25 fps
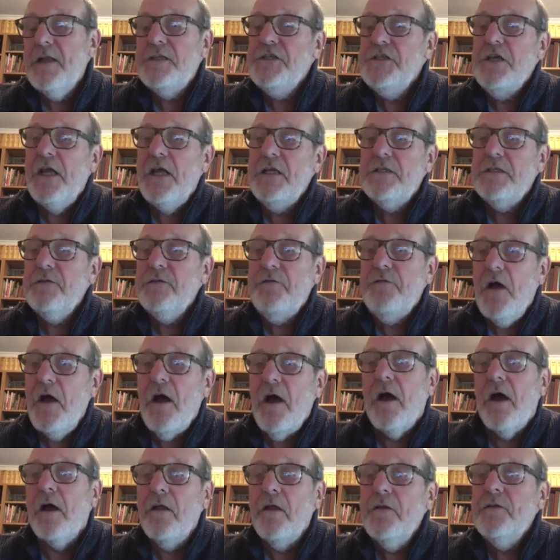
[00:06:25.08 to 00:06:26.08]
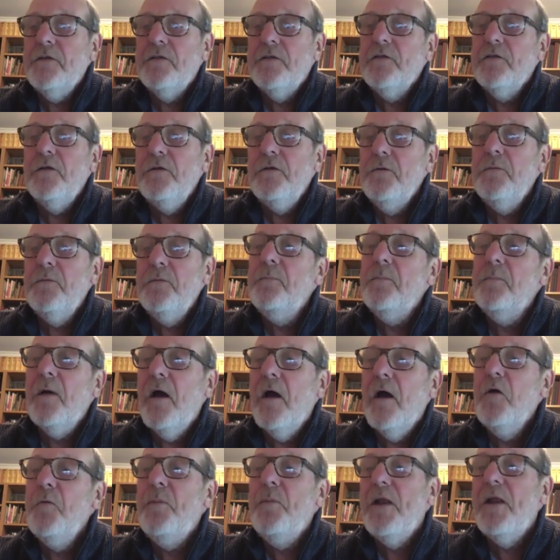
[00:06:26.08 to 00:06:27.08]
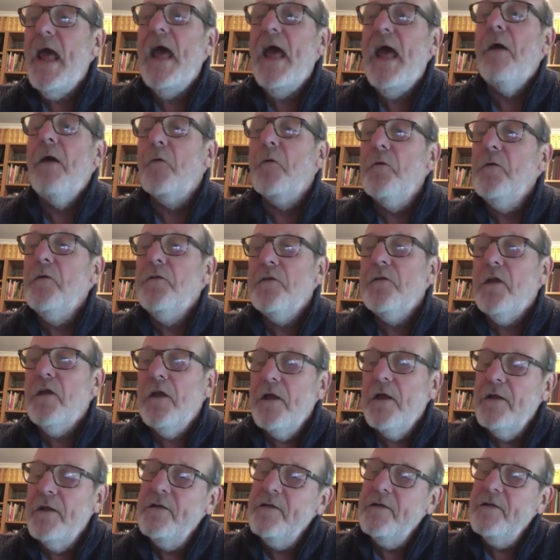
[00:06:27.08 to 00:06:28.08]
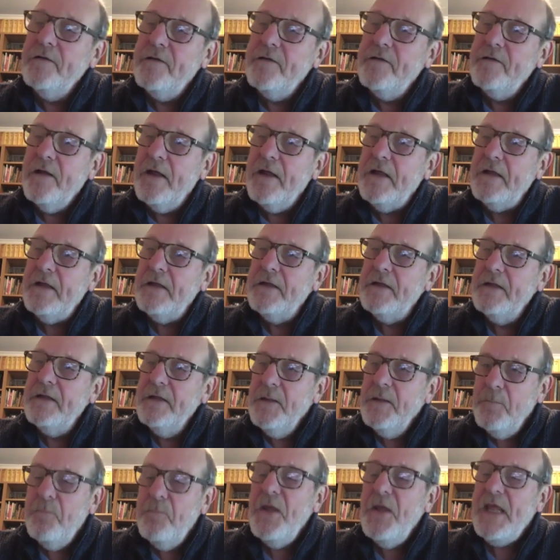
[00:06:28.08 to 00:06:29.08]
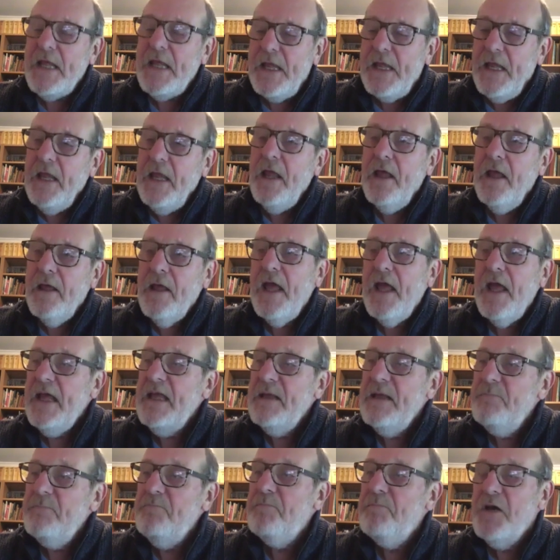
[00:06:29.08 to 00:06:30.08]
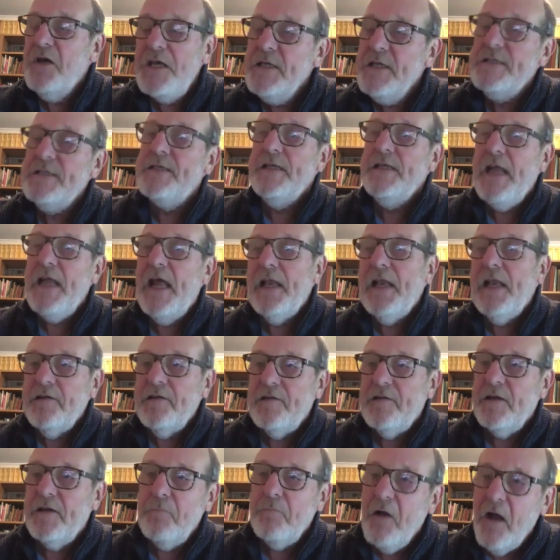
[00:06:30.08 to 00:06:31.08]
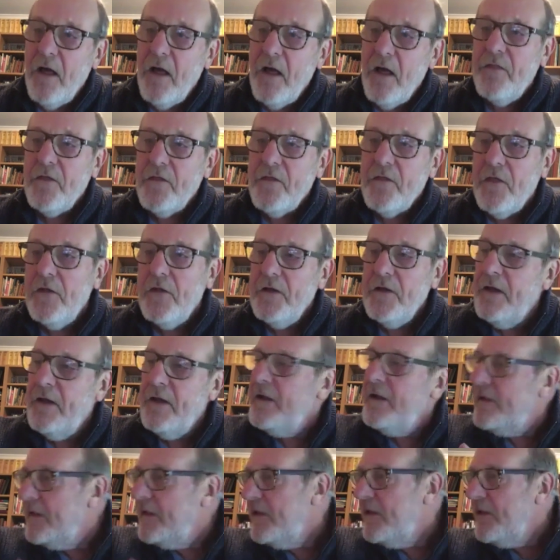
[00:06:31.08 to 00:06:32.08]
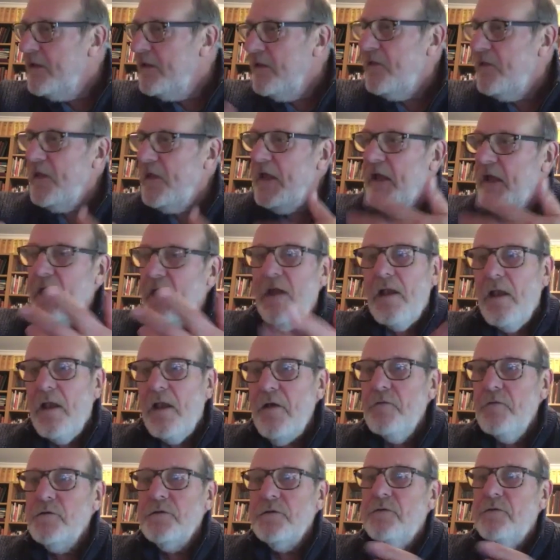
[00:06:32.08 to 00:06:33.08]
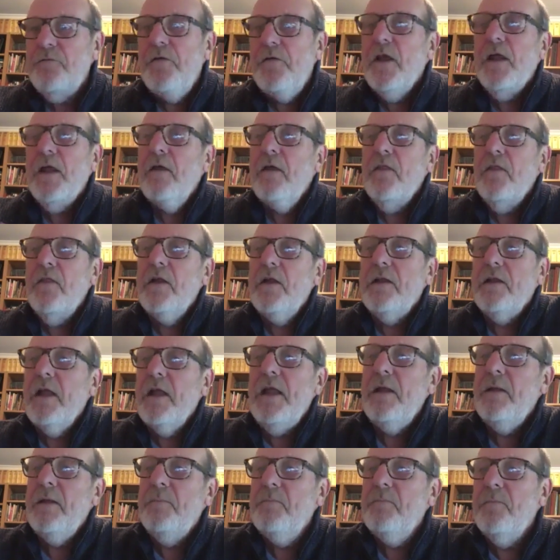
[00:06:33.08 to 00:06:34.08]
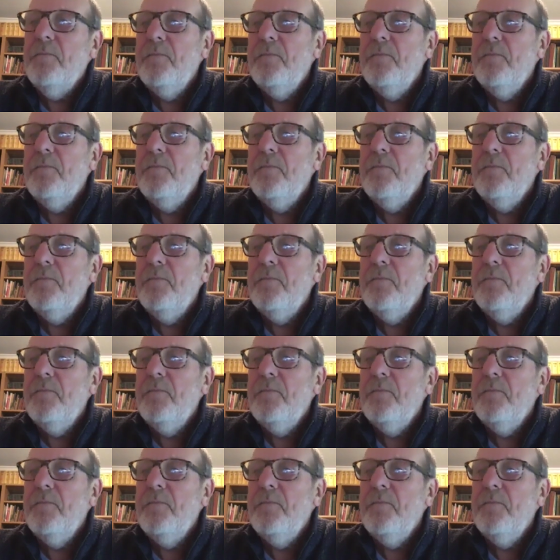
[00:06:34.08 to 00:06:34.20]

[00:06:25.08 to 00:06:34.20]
change of heart to open out and be a personality rather than the enclosed figure that he